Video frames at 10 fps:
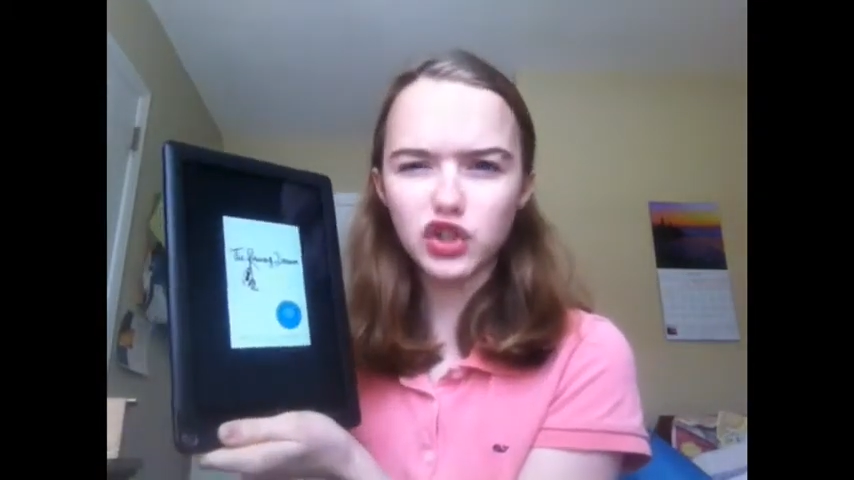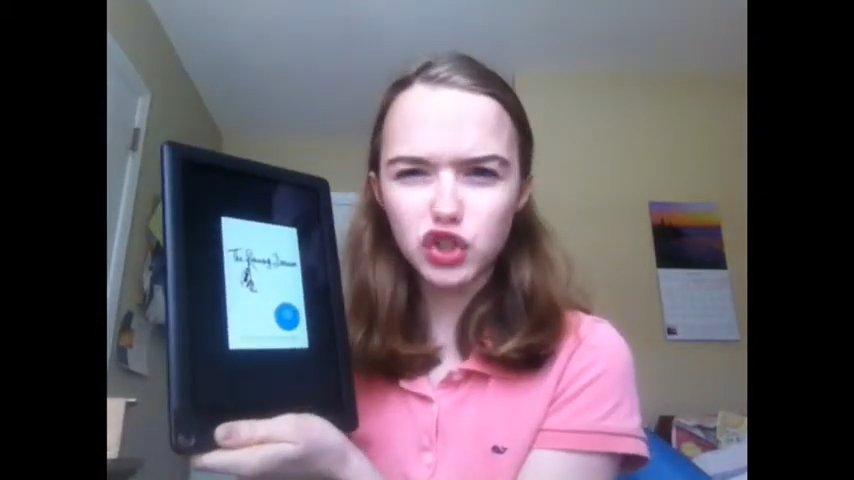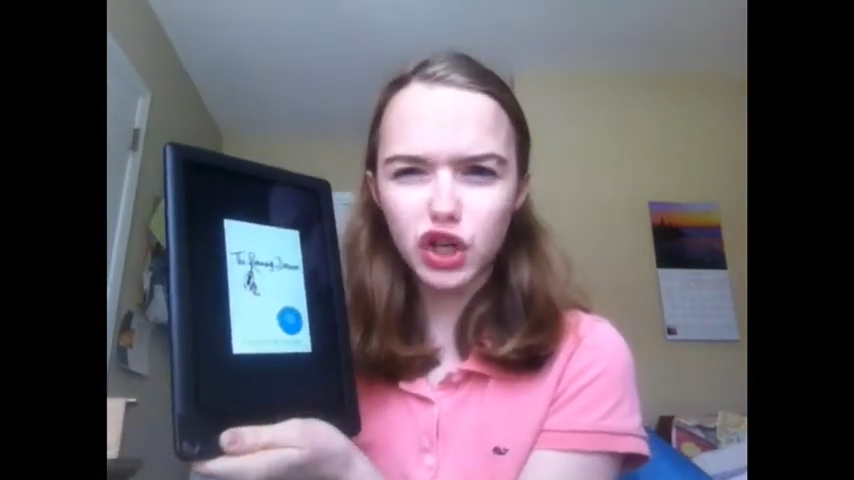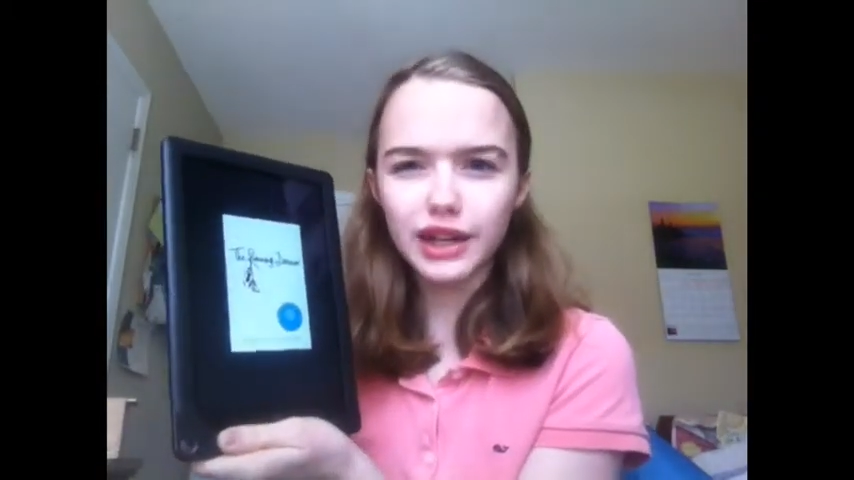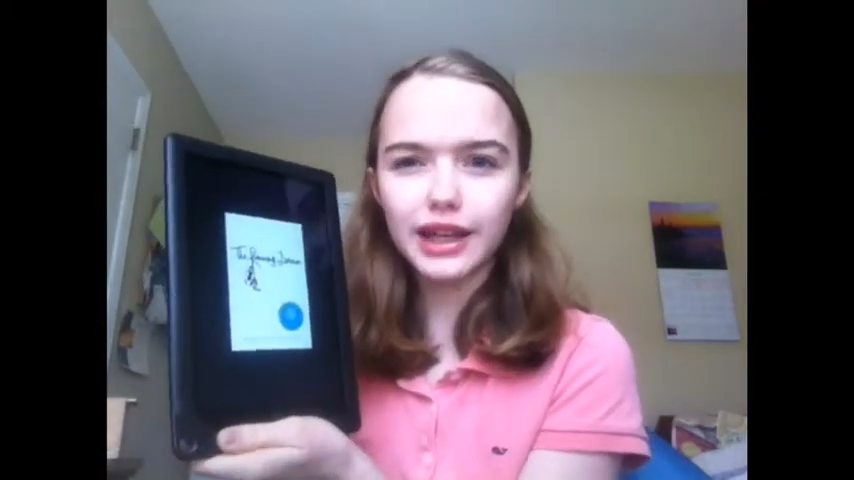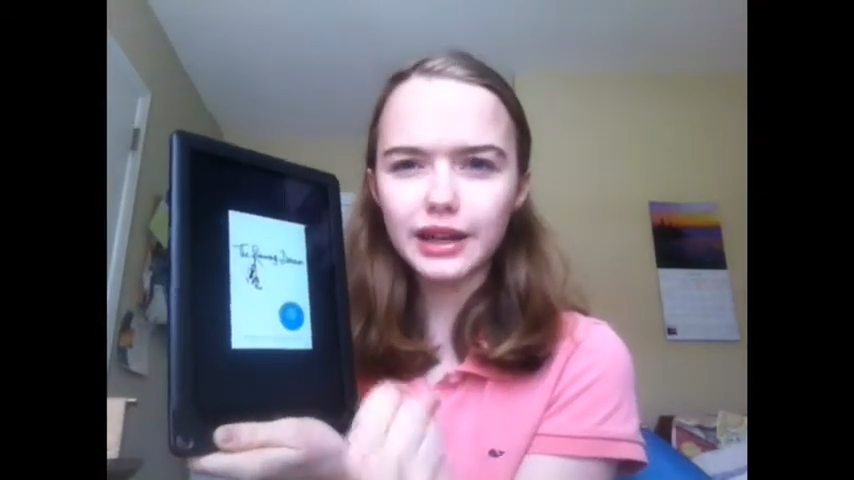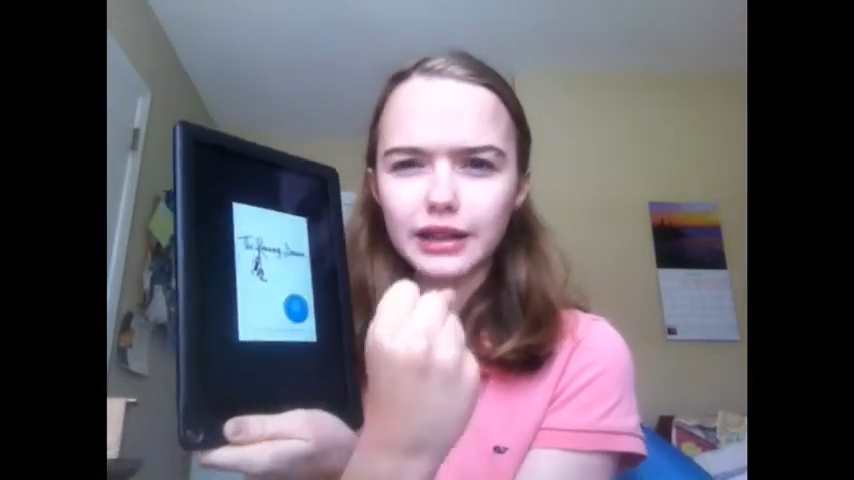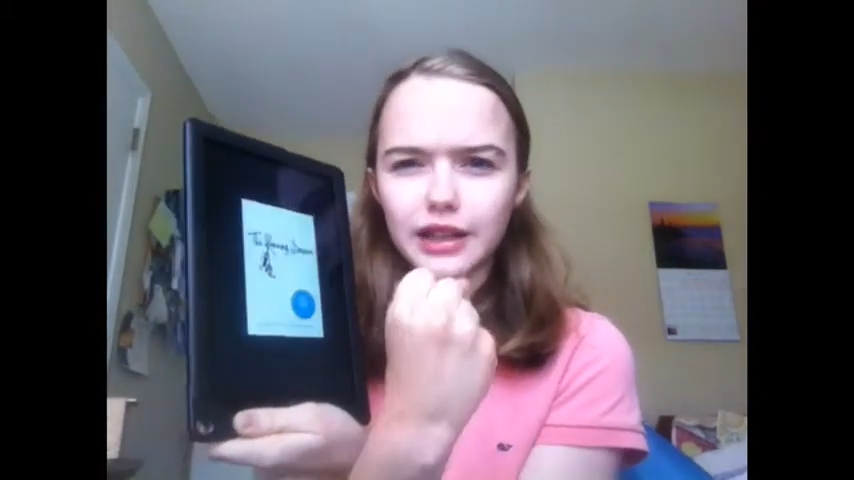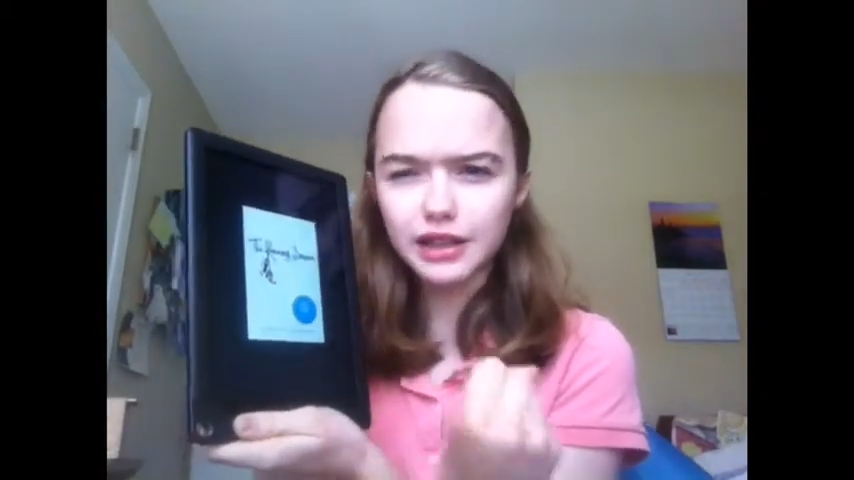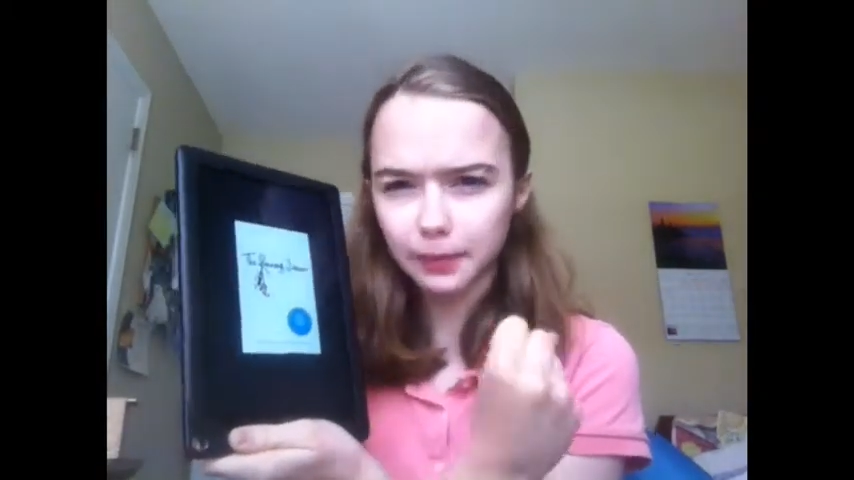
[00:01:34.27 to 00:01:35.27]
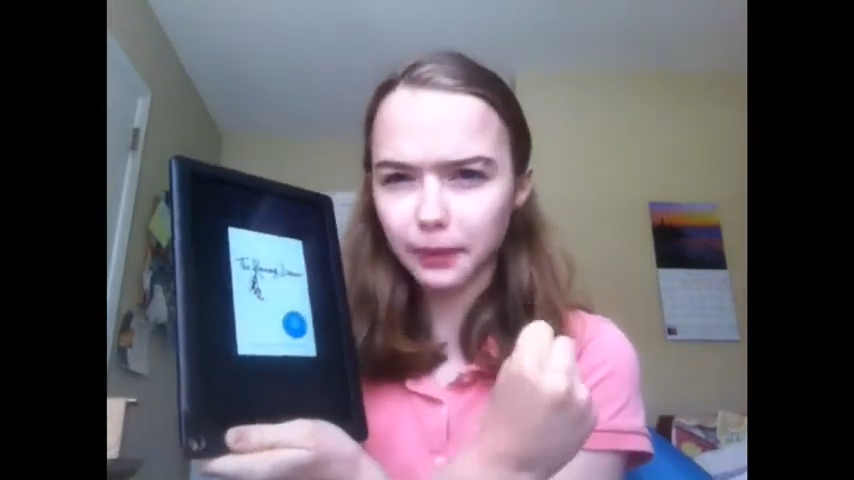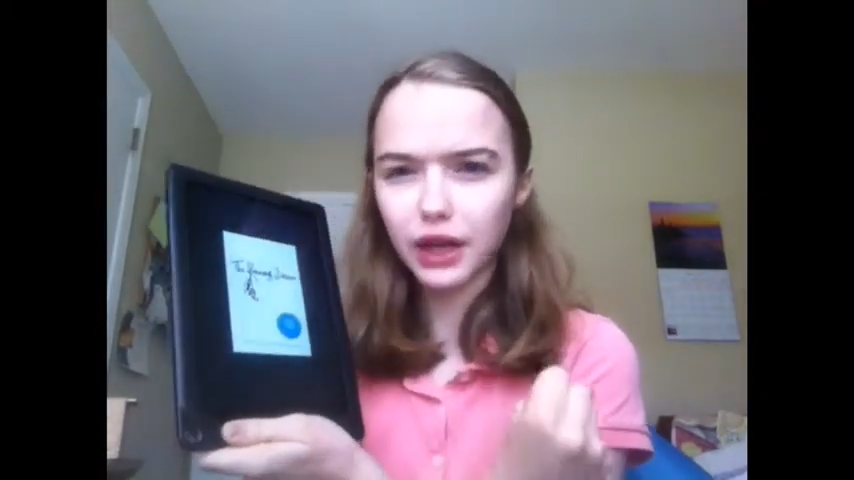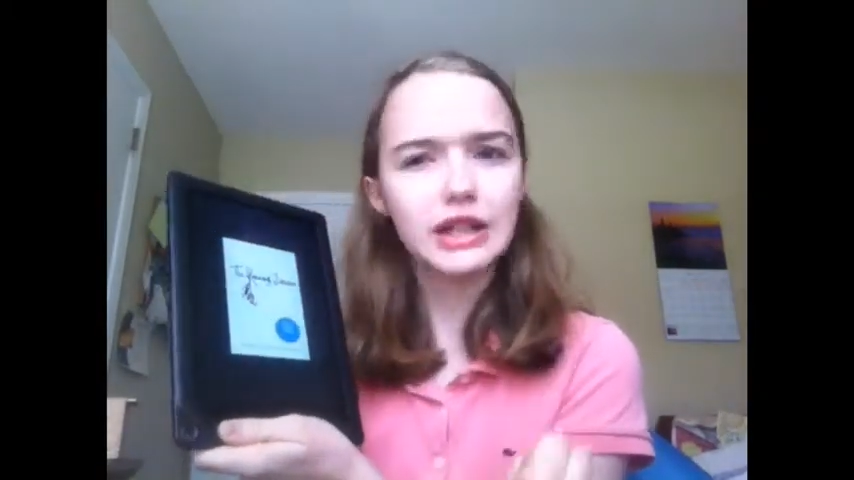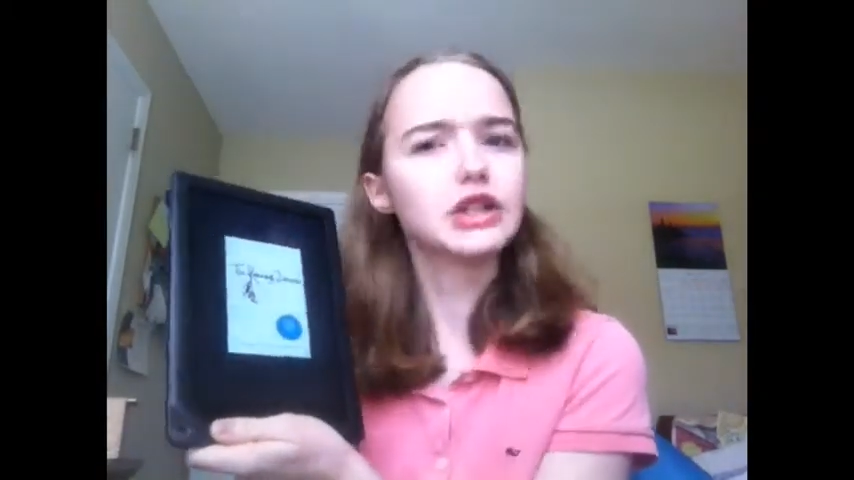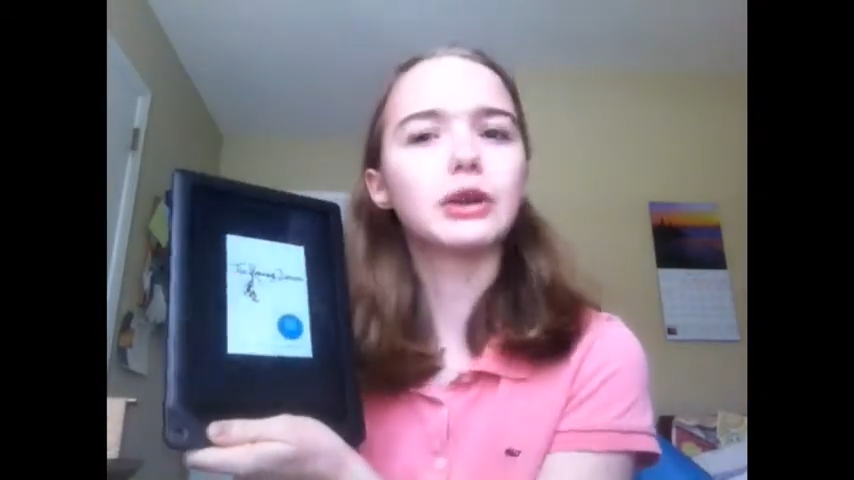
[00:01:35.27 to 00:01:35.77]
journey and an
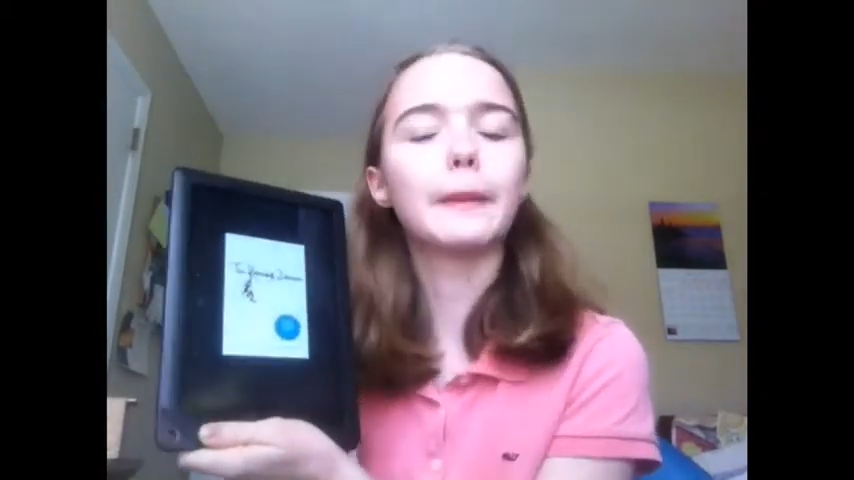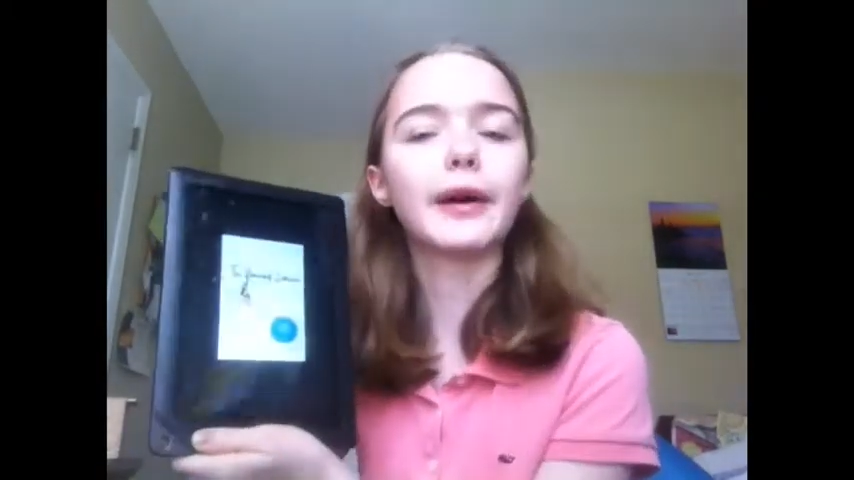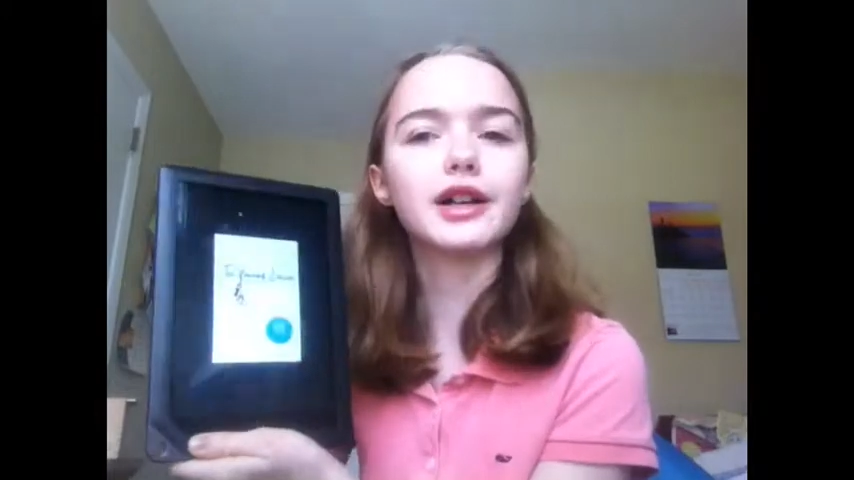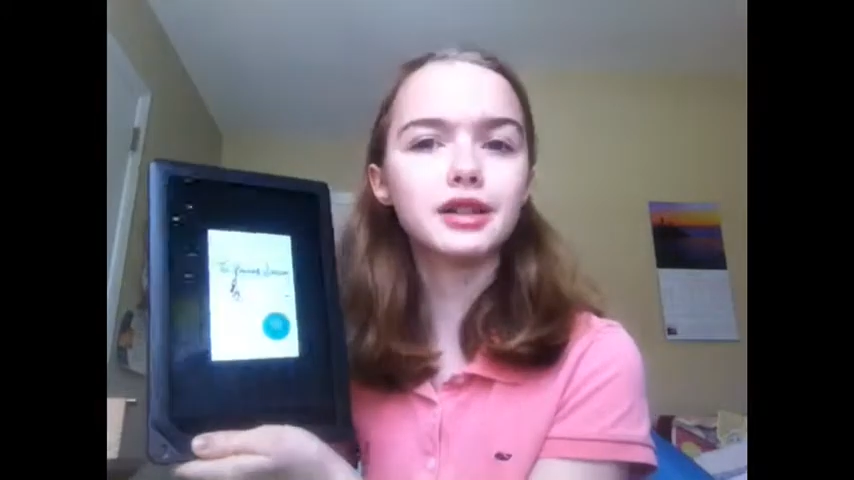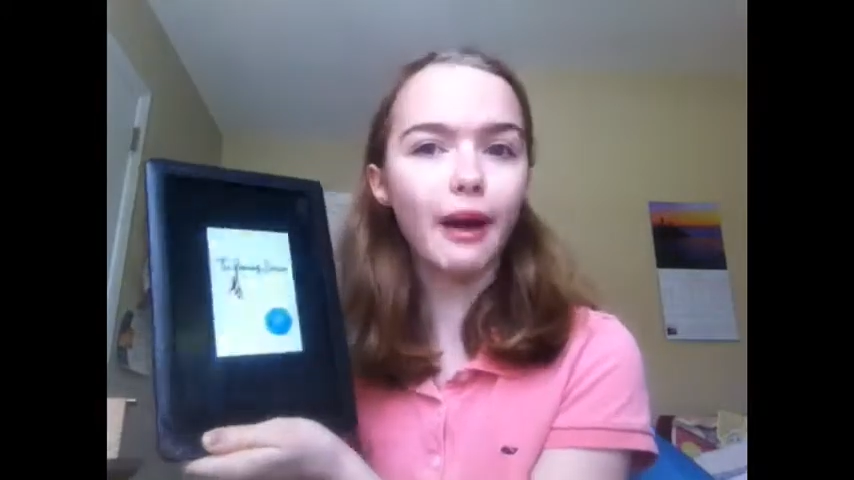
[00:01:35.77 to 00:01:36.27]
inspirational book.